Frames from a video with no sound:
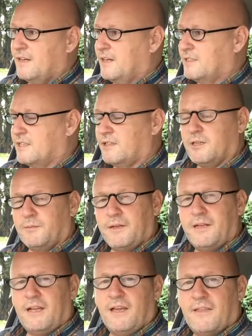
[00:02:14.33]
And so you've got to be
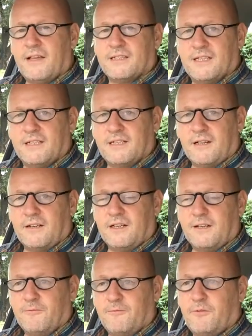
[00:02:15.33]
near that centre
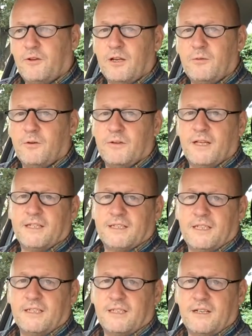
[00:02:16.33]
line and follow what that
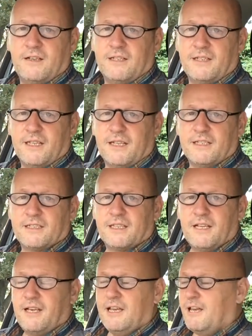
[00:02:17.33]
centre line does.
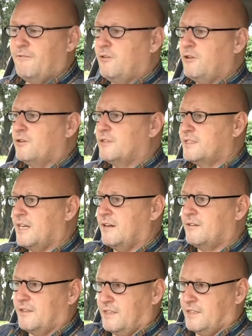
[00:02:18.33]
If you look
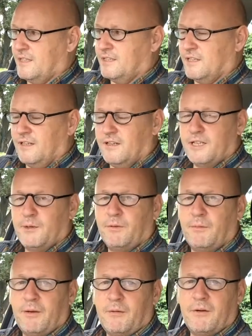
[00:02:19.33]
down at the centre line, you
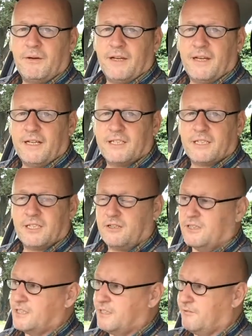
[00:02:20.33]
probably won't get it so
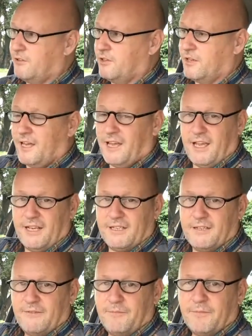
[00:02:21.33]
good as if you look ahead.
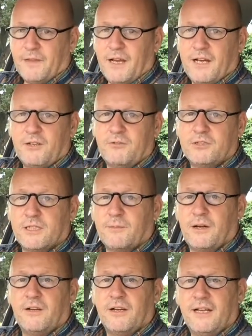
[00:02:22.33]
And also
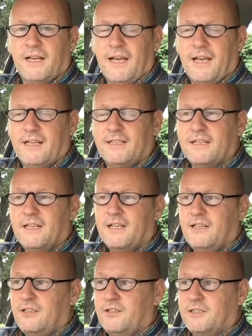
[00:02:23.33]
by looking ahead,
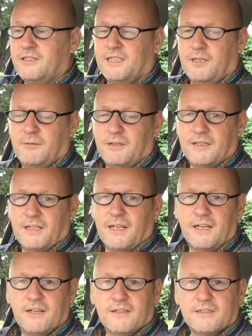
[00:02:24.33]
you can see where there's any
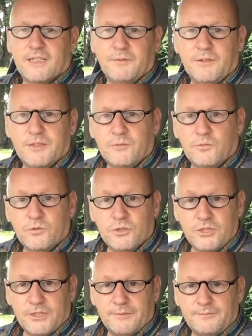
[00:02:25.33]
cars coming
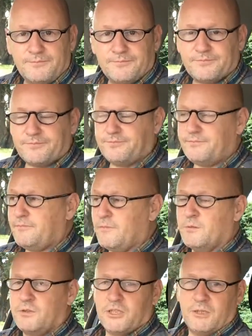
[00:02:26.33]
towards you
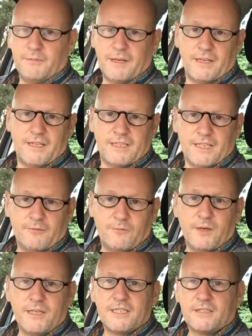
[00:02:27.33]
which you may need to give
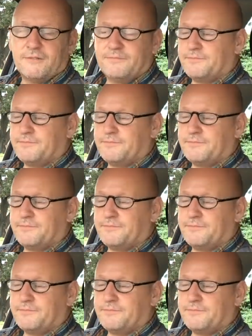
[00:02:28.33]
way to.